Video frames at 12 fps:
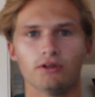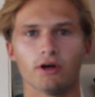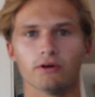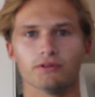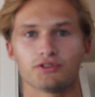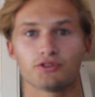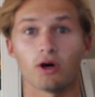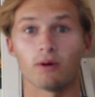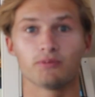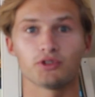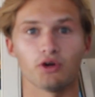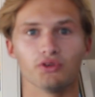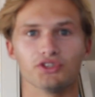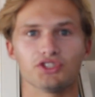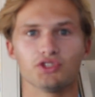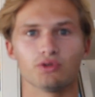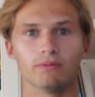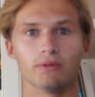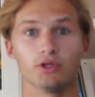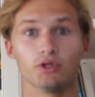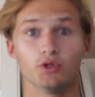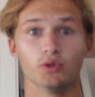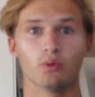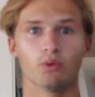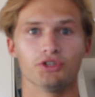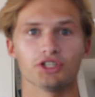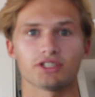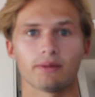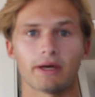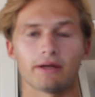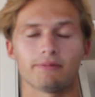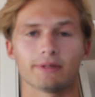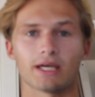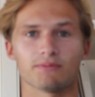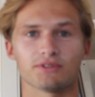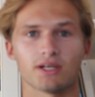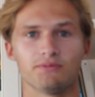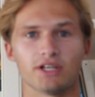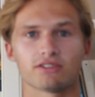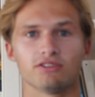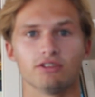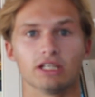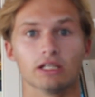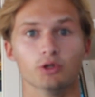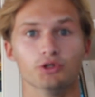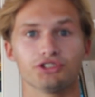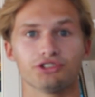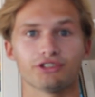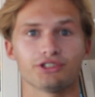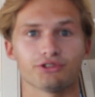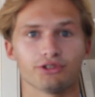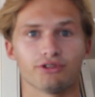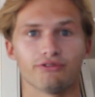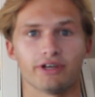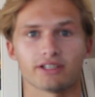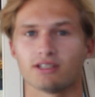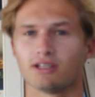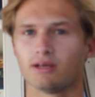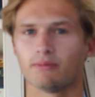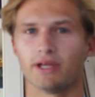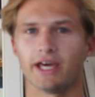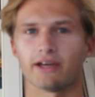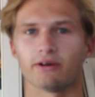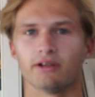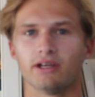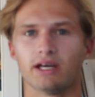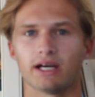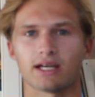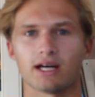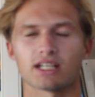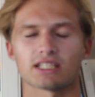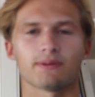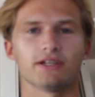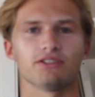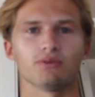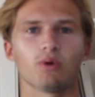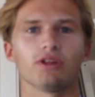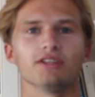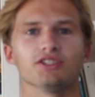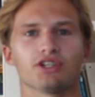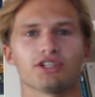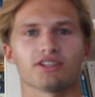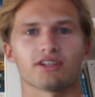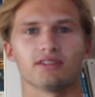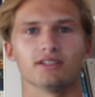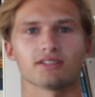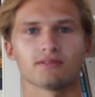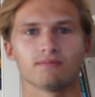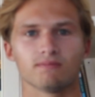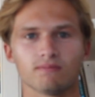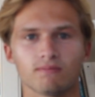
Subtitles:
No, stop, don't listen to him. You were just about to become subject to the illusionary truth effect. But hang on, I can't explain to you what it is just like this.